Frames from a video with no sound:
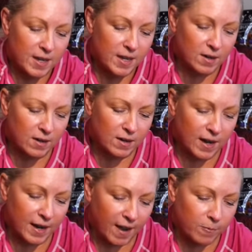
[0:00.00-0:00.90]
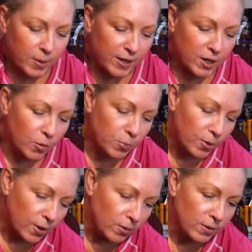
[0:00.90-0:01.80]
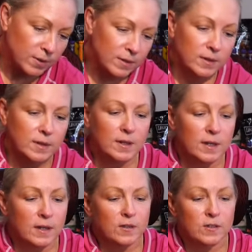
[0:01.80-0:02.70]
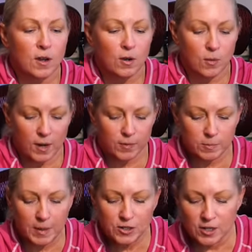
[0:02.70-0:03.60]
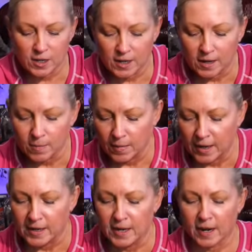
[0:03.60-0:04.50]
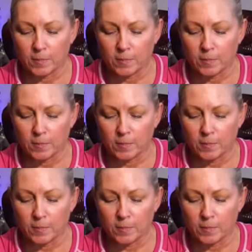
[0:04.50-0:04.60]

here I have my GoPro. So I was mentioning my neck